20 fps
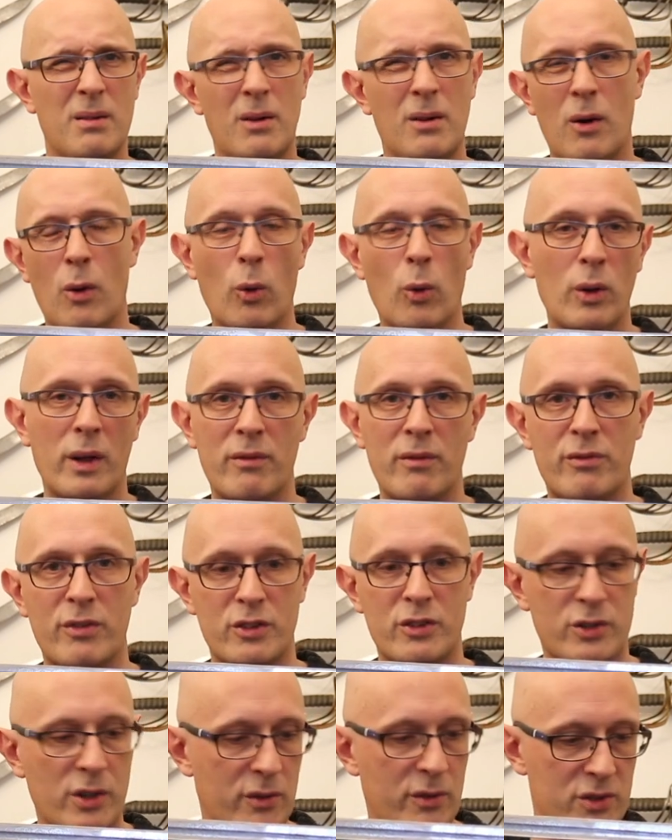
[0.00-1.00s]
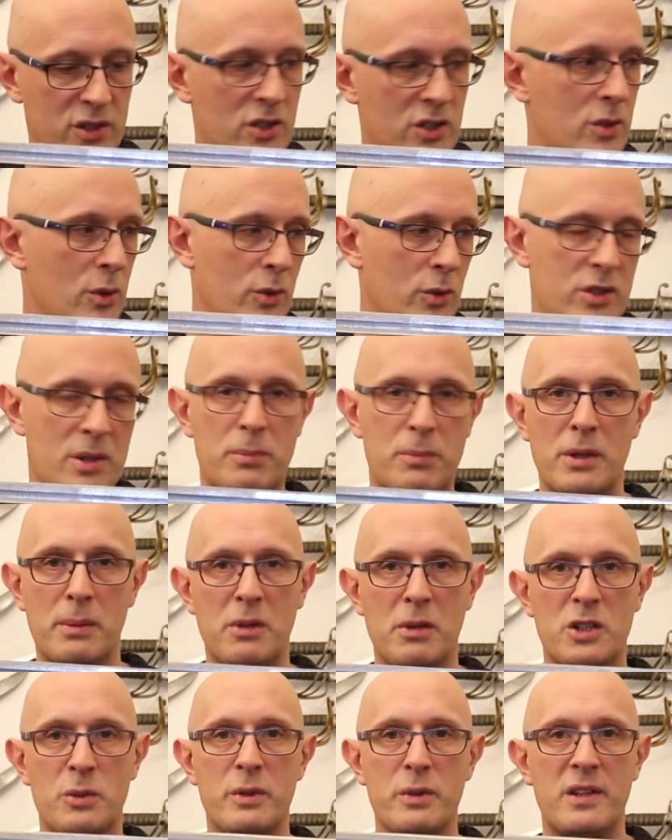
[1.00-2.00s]
all infantry officers' swords are pretty
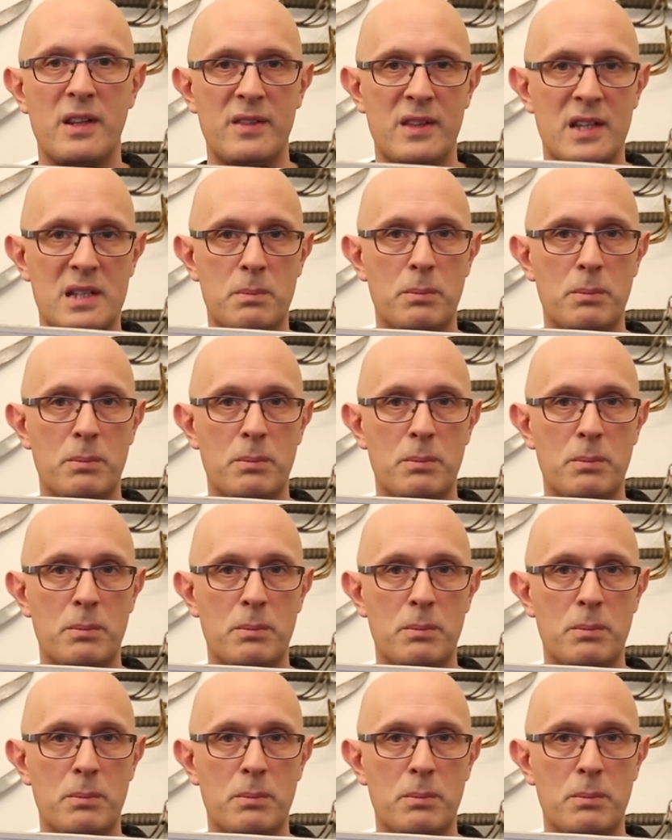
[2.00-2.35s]
much within this